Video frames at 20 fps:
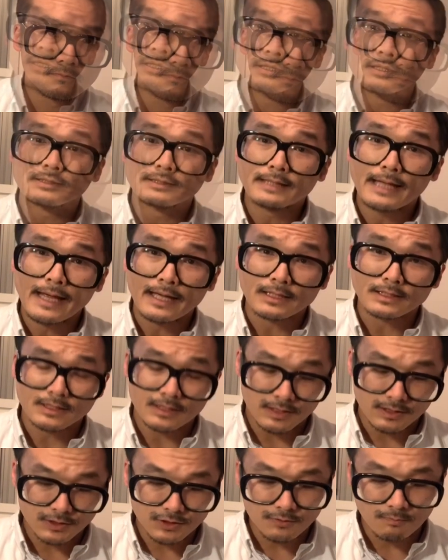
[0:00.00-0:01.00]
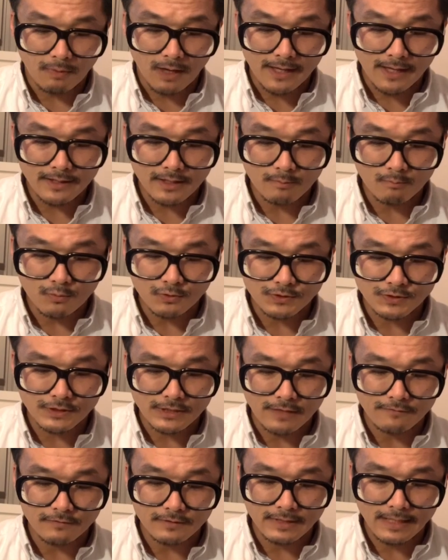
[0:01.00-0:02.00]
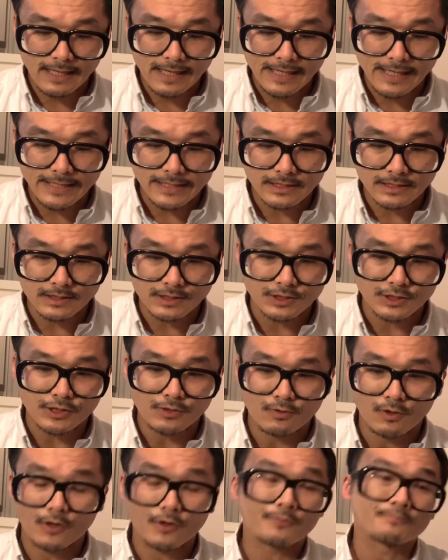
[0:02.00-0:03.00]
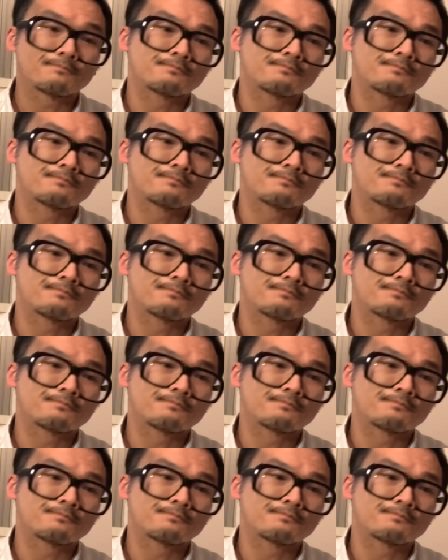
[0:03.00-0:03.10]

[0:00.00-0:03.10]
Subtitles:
Next, spy number 780.